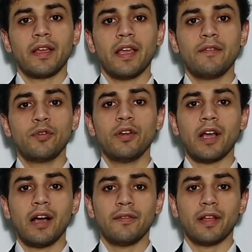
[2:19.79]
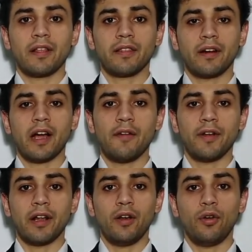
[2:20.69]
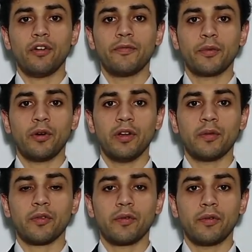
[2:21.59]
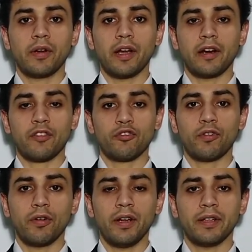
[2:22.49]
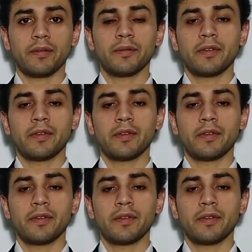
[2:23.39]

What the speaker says: if you start having a lot of problems and struggling,